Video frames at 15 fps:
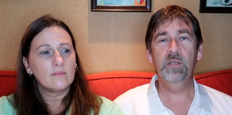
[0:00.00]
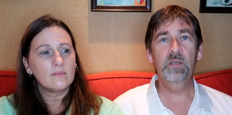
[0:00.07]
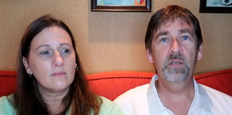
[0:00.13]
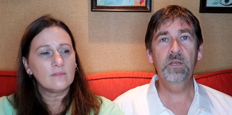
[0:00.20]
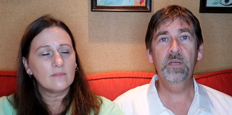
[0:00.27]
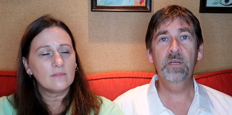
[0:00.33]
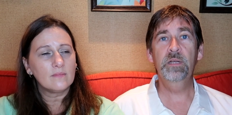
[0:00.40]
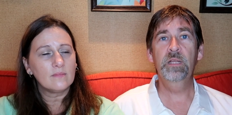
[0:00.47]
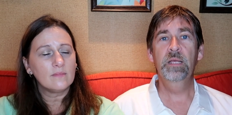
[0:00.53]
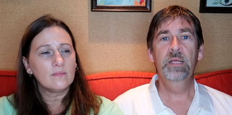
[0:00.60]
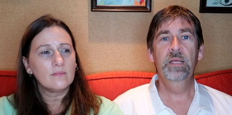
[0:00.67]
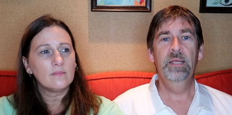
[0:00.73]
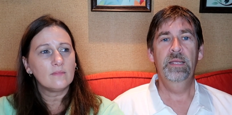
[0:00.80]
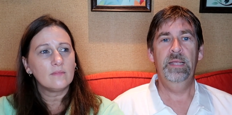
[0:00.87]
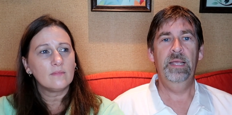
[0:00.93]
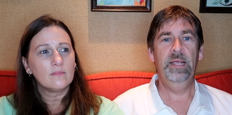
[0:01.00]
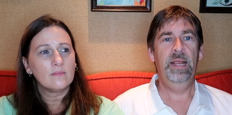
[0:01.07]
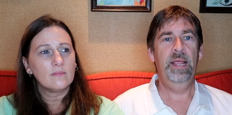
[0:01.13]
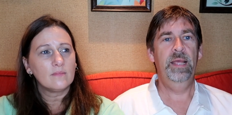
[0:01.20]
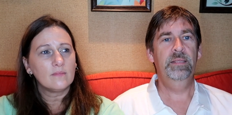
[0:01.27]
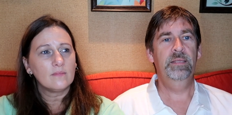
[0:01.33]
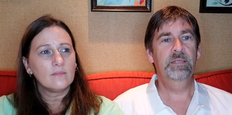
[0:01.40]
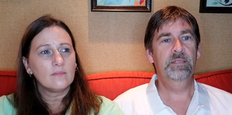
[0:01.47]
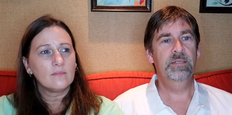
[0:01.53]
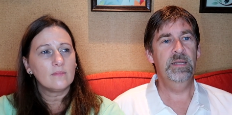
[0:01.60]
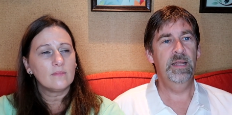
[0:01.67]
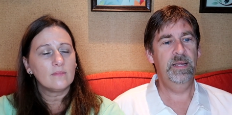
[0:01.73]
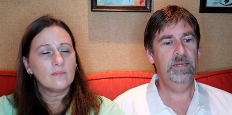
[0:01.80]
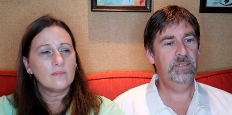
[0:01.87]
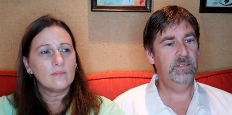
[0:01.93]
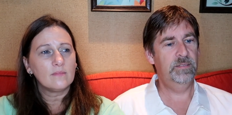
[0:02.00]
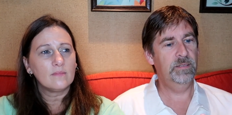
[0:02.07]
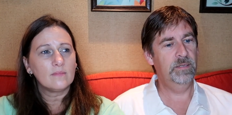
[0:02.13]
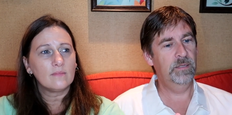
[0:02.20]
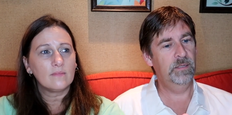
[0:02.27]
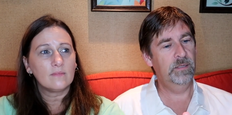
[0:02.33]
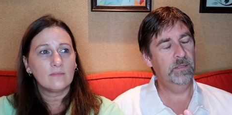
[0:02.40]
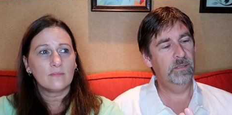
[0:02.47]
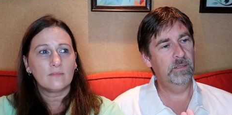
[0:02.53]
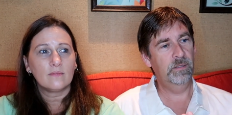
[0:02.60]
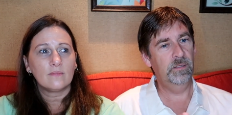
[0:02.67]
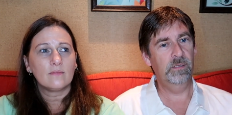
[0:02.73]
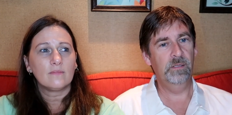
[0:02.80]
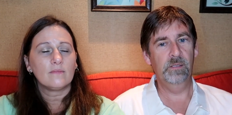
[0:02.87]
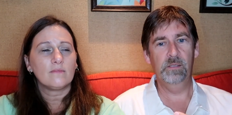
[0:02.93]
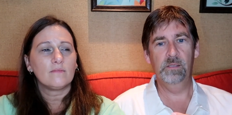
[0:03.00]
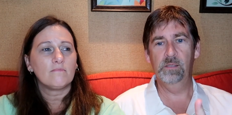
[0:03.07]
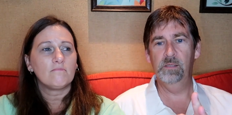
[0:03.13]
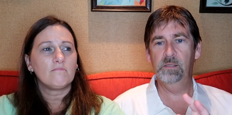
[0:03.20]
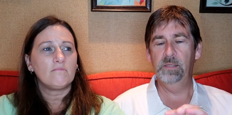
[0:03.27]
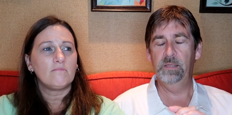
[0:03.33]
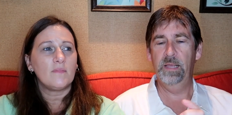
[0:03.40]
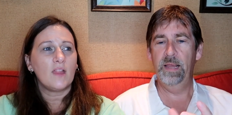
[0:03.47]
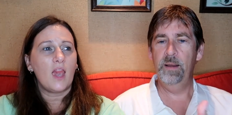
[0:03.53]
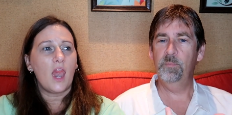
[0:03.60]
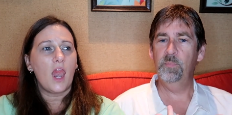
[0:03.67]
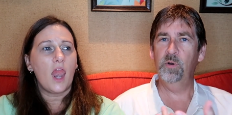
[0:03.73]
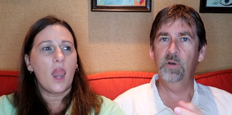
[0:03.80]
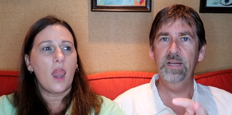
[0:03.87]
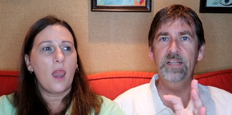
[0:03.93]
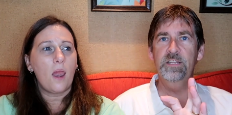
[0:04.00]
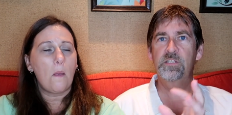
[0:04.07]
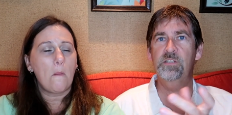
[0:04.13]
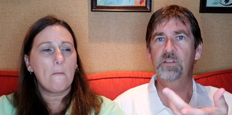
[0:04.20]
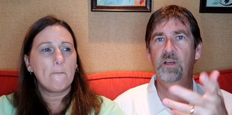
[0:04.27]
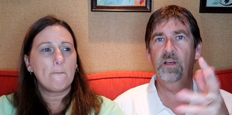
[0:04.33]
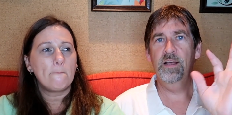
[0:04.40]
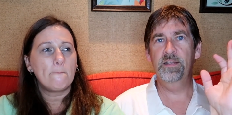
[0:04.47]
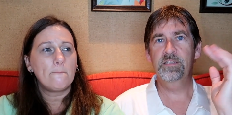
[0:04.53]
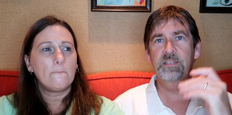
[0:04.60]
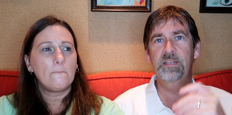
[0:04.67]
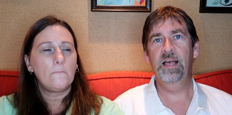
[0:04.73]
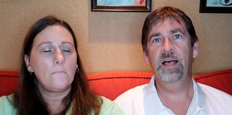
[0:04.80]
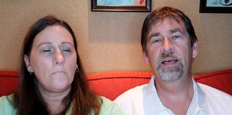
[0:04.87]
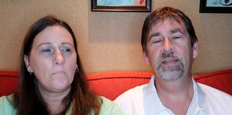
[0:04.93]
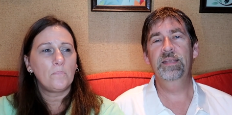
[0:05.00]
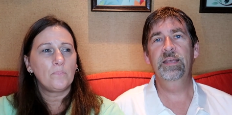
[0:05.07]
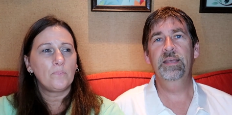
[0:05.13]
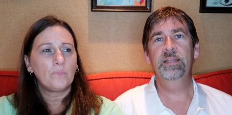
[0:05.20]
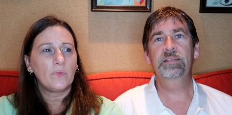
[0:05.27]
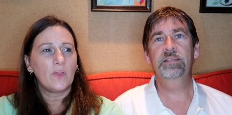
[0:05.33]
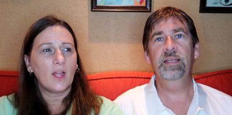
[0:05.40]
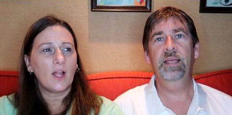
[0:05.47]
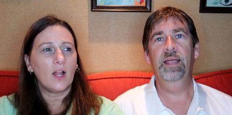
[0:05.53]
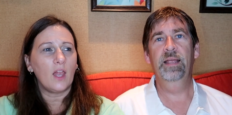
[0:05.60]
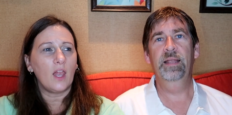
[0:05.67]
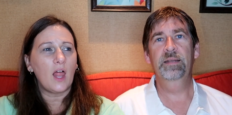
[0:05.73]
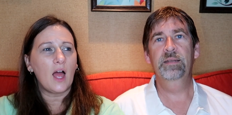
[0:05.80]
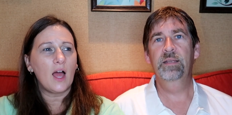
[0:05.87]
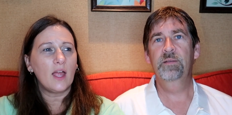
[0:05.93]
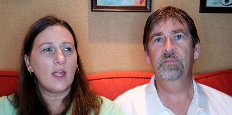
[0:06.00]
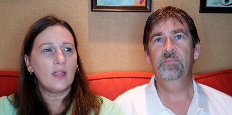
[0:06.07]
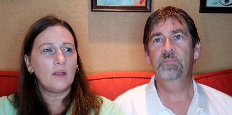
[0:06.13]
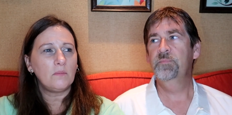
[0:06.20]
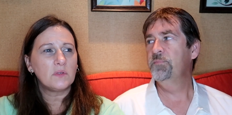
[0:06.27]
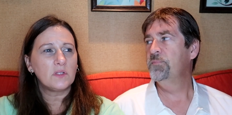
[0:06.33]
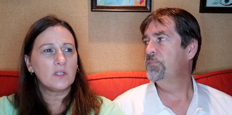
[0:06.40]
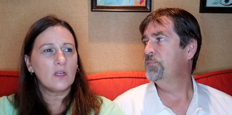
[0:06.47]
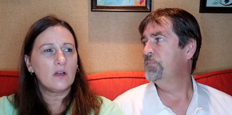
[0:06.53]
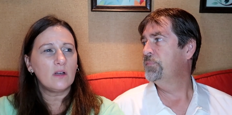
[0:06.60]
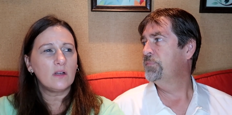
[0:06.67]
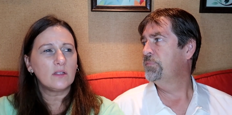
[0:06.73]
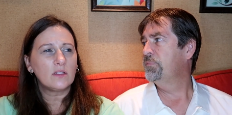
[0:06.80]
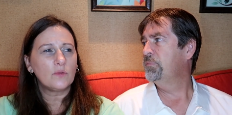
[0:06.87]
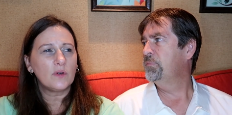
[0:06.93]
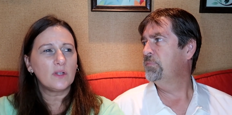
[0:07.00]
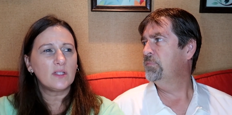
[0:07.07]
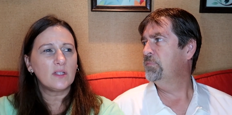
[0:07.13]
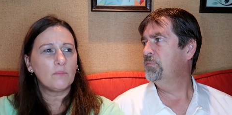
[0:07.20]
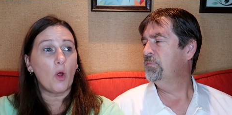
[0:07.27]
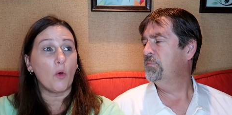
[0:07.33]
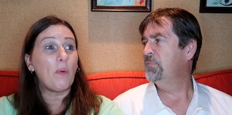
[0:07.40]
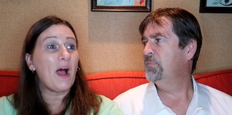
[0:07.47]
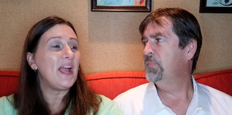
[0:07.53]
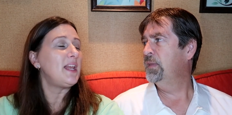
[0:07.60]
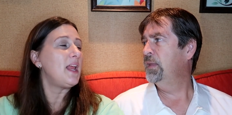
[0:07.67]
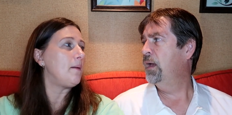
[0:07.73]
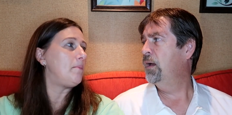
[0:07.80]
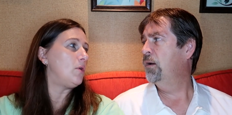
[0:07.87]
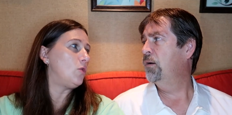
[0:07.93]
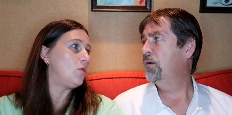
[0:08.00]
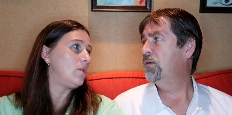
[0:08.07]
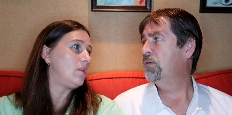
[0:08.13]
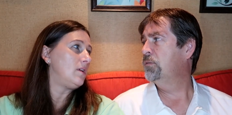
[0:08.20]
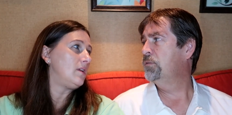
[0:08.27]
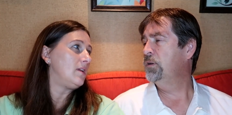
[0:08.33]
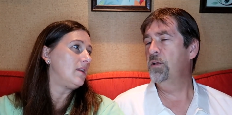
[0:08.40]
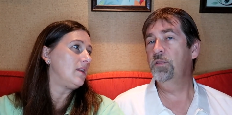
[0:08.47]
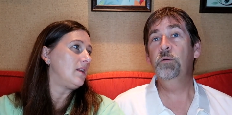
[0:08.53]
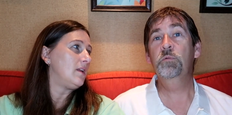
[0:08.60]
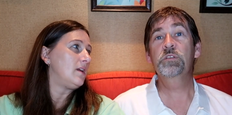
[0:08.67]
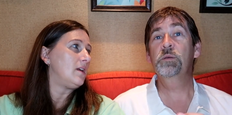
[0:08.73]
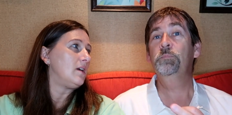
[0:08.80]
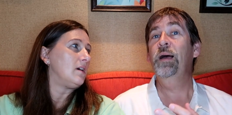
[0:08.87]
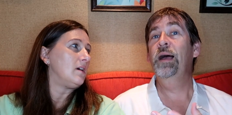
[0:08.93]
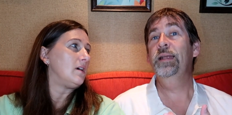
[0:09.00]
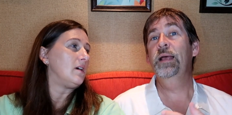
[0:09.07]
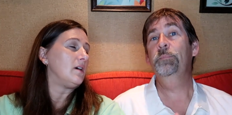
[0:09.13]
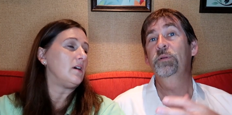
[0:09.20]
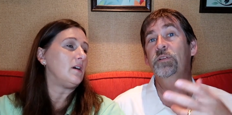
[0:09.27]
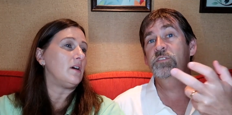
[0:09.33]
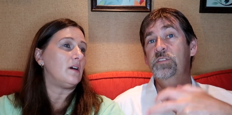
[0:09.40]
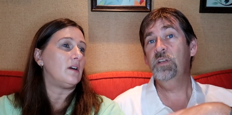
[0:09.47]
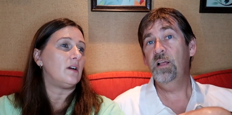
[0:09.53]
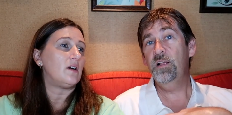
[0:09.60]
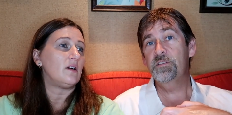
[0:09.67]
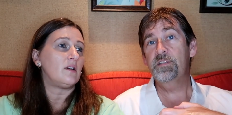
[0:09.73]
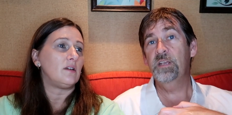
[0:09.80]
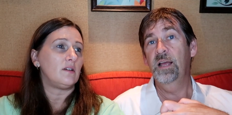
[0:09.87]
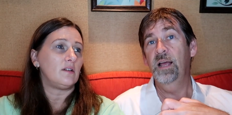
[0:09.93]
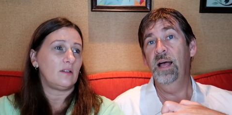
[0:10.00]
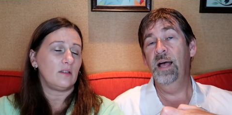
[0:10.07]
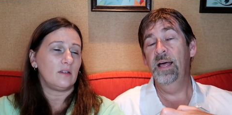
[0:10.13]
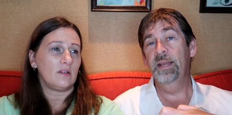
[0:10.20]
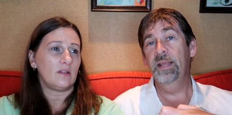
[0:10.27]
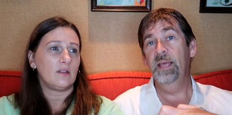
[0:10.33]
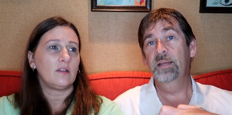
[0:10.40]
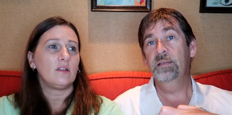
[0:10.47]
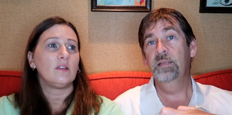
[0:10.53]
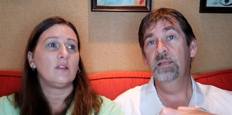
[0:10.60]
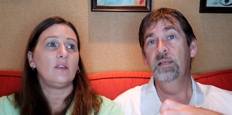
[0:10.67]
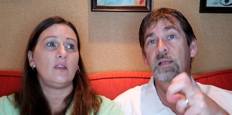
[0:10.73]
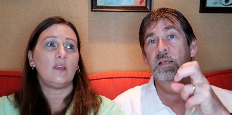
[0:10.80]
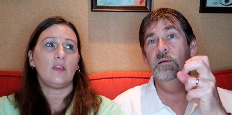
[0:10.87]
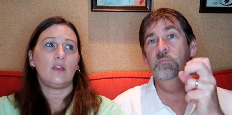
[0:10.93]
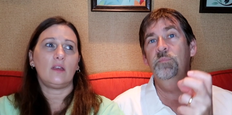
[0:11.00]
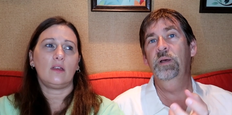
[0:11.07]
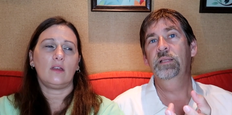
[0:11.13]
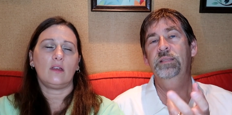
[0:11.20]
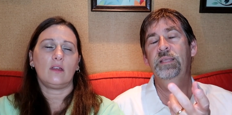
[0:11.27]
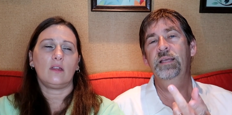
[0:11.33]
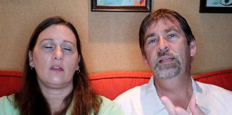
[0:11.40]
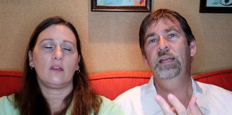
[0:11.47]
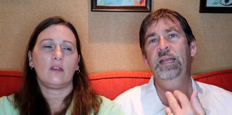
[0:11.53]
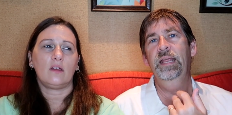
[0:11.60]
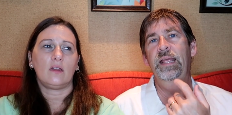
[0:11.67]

Speaker 1: good. It had this nice little lambery sauce on it, like and, a
Speaker 2: lime sauce was no pineapple.
Speaker 1: No, no, there was a pineapple salsa on it but then it